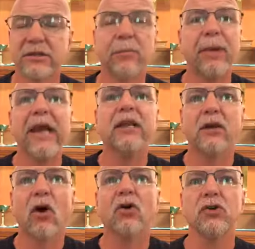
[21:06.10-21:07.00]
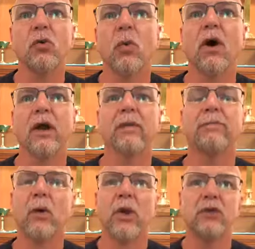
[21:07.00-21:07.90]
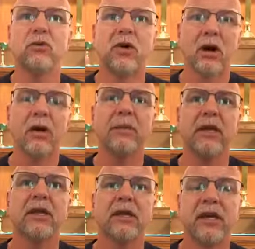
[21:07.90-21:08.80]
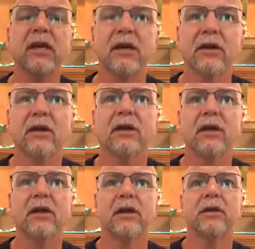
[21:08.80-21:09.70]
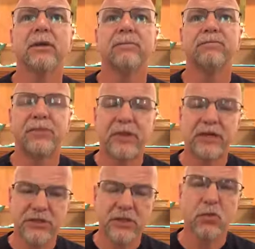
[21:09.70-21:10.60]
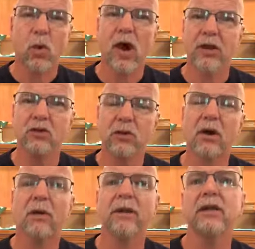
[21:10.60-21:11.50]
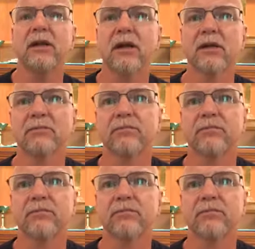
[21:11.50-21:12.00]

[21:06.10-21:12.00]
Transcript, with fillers: debate it all you want, but when you come in here, this is why you come in here.